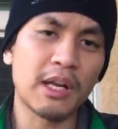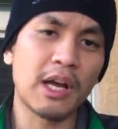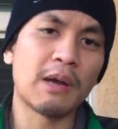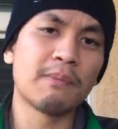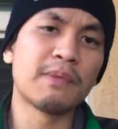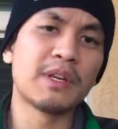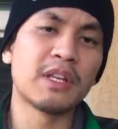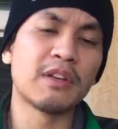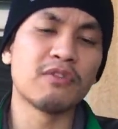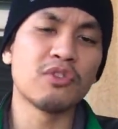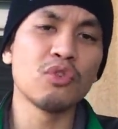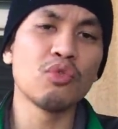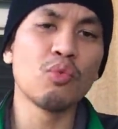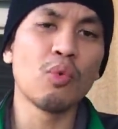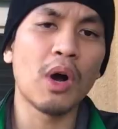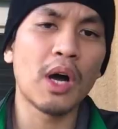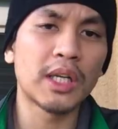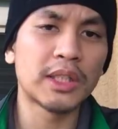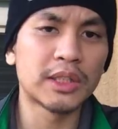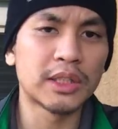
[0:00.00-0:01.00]
I mean, if you
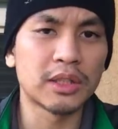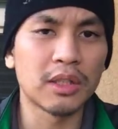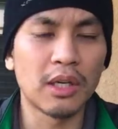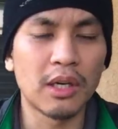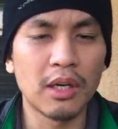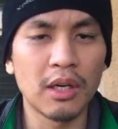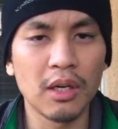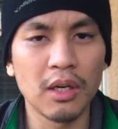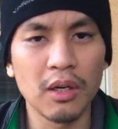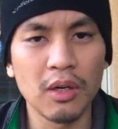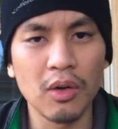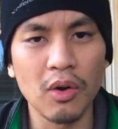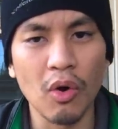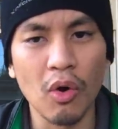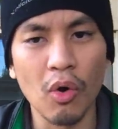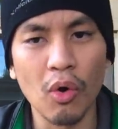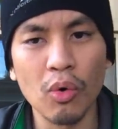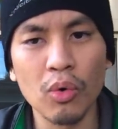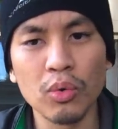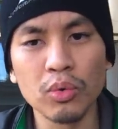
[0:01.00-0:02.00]
watch
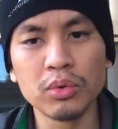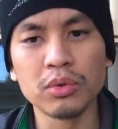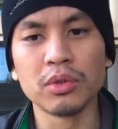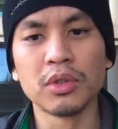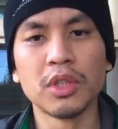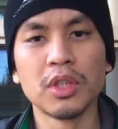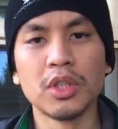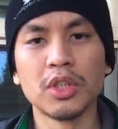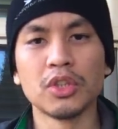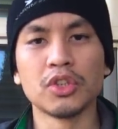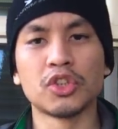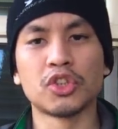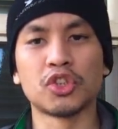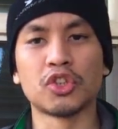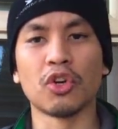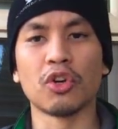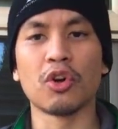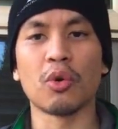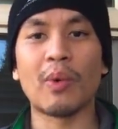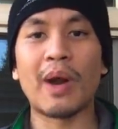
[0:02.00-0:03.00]
old
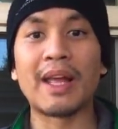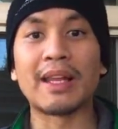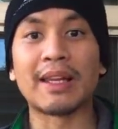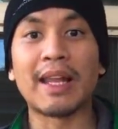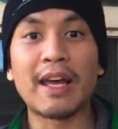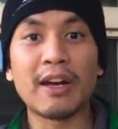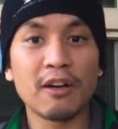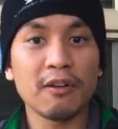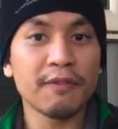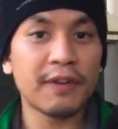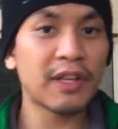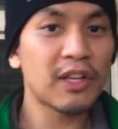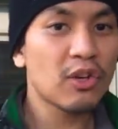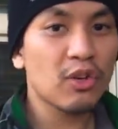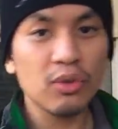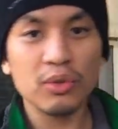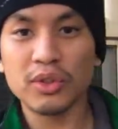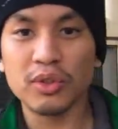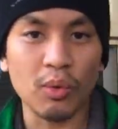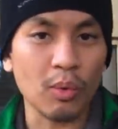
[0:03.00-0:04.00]
Sugar Ray Leonard
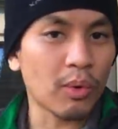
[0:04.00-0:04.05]
videos,